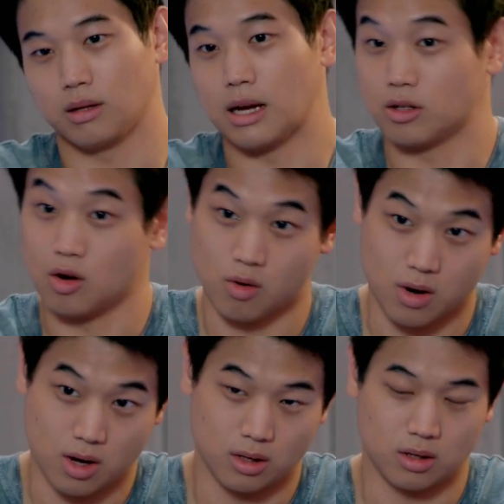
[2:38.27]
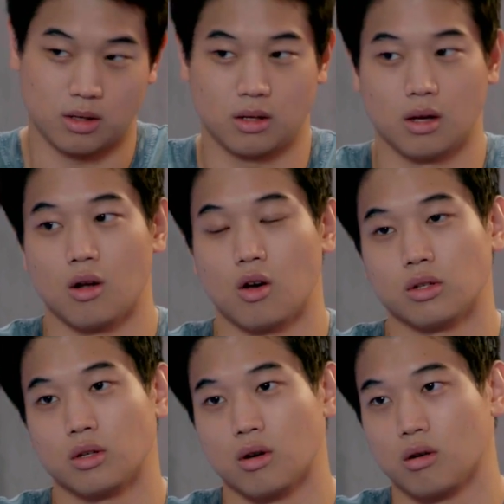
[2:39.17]
as always, and
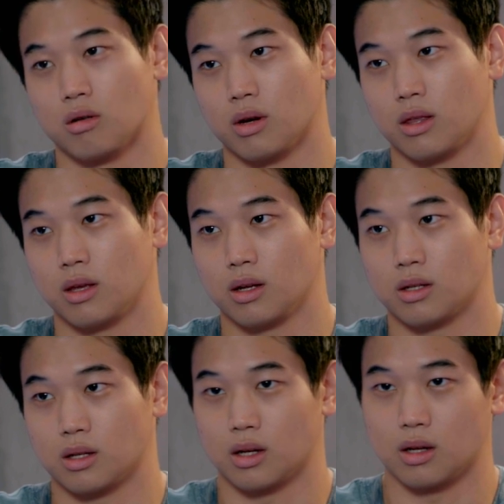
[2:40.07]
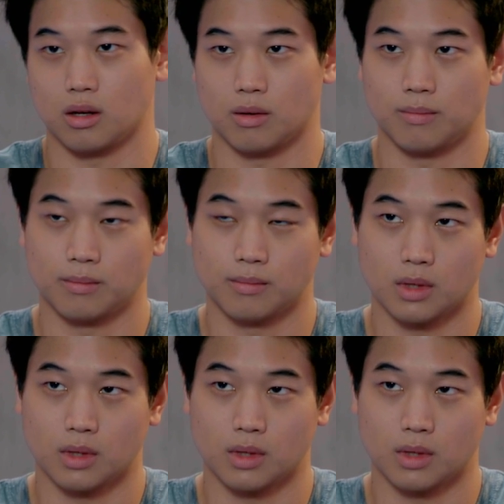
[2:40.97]
also I think it's gonna